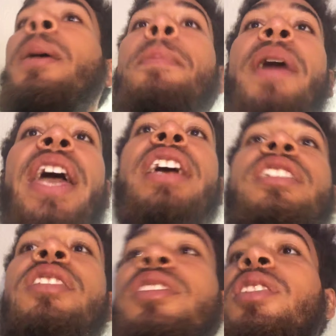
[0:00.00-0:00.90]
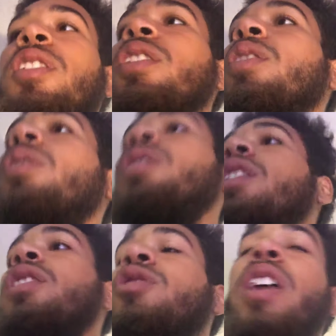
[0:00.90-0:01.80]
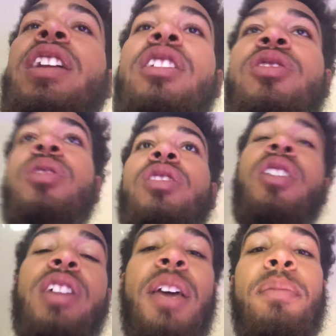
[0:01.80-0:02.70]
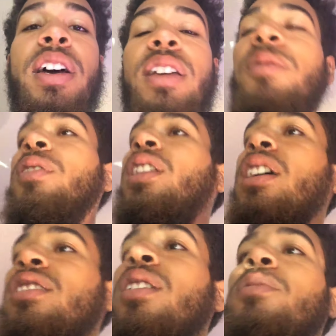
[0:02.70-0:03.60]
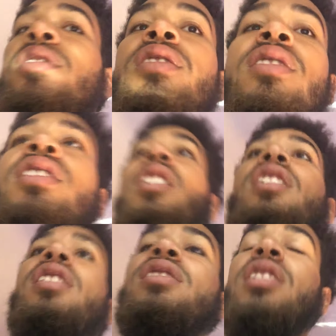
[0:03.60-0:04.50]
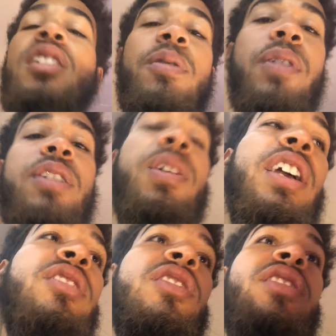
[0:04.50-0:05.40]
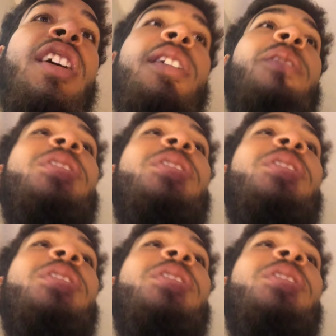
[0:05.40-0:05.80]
bank, or try to get you to donate money for like some silly fundraiser stuff,